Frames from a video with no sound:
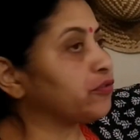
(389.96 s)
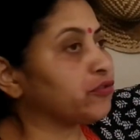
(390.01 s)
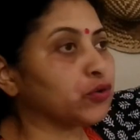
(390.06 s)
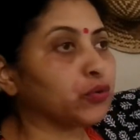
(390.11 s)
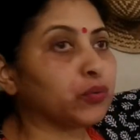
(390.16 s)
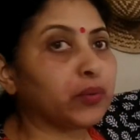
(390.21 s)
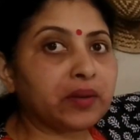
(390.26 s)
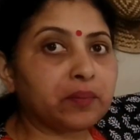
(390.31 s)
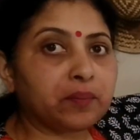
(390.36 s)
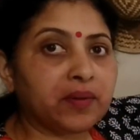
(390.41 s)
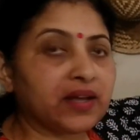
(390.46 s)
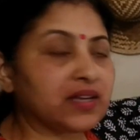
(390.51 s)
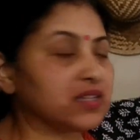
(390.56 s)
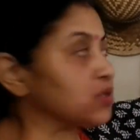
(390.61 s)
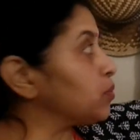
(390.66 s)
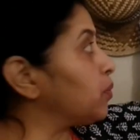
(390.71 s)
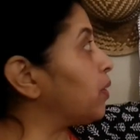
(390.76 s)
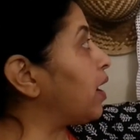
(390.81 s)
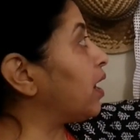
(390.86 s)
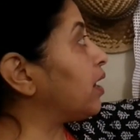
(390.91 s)
of 2n
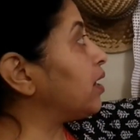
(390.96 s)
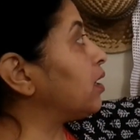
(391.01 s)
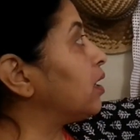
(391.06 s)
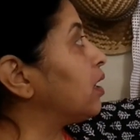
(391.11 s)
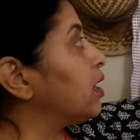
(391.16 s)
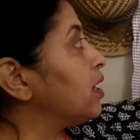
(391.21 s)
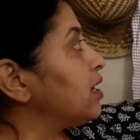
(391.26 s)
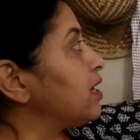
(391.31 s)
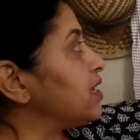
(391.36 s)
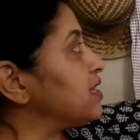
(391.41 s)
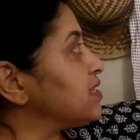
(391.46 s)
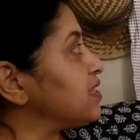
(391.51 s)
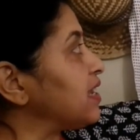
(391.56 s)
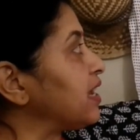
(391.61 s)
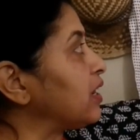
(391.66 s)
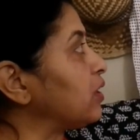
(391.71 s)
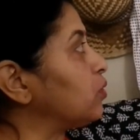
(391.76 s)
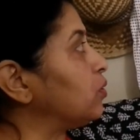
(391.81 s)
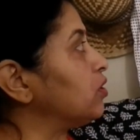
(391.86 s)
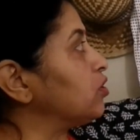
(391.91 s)
plus 1 is
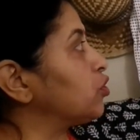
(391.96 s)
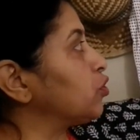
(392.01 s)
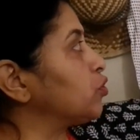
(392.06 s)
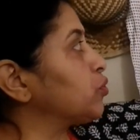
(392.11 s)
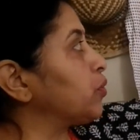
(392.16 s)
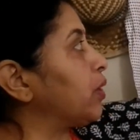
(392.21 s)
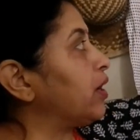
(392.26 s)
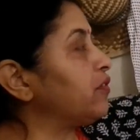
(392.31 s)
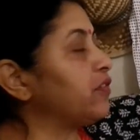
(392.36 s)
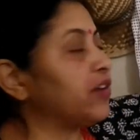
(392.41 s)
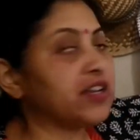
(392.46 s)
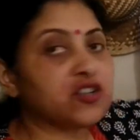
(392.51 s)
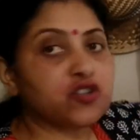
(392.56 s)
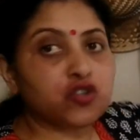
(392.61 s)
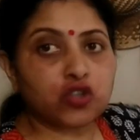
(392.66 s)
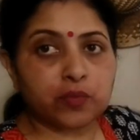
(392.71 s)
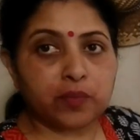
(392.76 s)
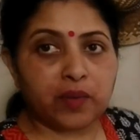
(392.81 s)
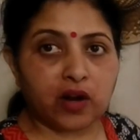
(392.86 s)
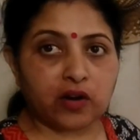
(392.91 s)
equal to 12 raised
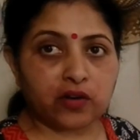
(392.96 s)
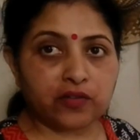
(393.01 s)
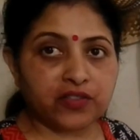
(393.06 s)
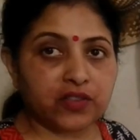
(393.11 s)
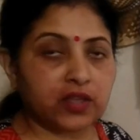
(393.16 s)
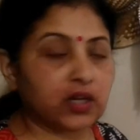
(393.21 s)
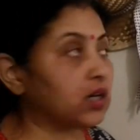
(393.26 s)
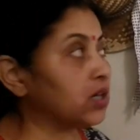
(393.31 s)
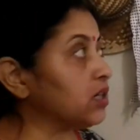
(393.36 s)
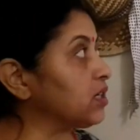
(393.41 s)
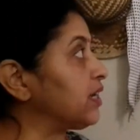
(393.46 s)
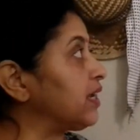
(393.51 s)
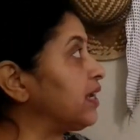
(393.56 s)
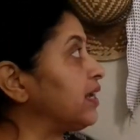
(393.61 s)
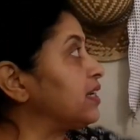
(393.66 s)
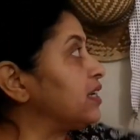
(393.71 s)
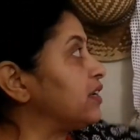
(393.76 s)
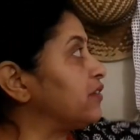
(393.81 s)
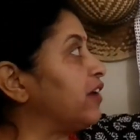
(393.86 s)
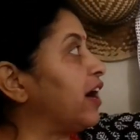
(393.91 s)
to the power of
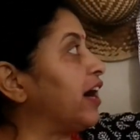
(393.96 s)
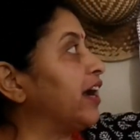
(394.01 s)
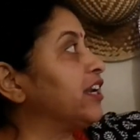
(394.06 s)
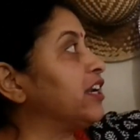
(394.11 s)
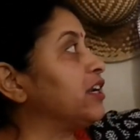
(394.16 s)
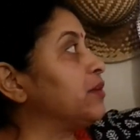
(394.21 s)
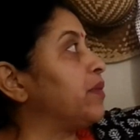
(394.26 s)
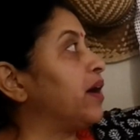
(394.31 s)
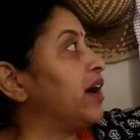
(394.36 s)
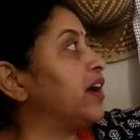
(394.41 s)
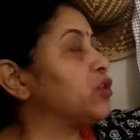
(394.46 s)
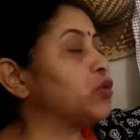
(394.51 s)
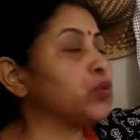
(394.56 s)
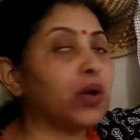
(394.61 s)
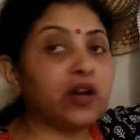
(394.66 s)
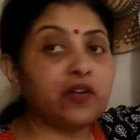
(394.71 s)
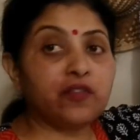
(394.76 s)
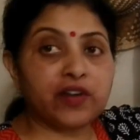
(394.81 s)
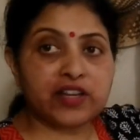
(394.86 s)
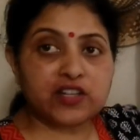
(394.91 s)
13 divided by
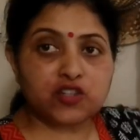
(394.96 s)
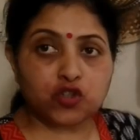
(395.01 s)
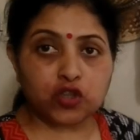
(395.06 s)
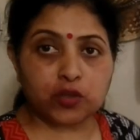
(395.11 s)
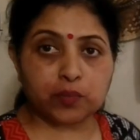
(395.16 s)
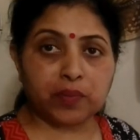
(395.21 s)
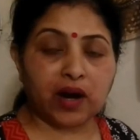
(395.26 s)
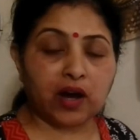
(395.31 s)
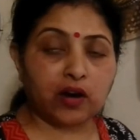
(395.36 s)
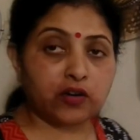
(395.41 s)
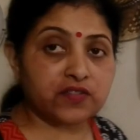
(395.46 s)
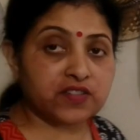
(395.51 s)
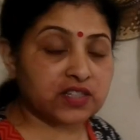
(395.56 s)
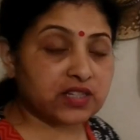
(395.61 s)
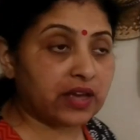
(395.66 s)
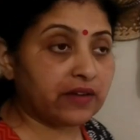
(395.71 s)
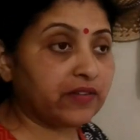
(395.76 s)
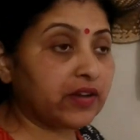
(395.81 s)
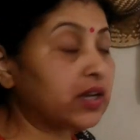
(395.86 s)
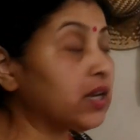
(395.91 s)
12 raised to the power of
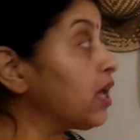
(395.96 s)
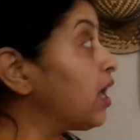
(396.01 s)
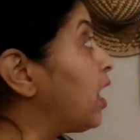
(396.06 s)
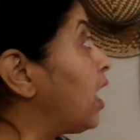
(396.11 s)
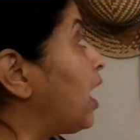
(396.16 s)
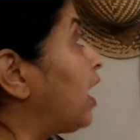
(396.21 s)
7,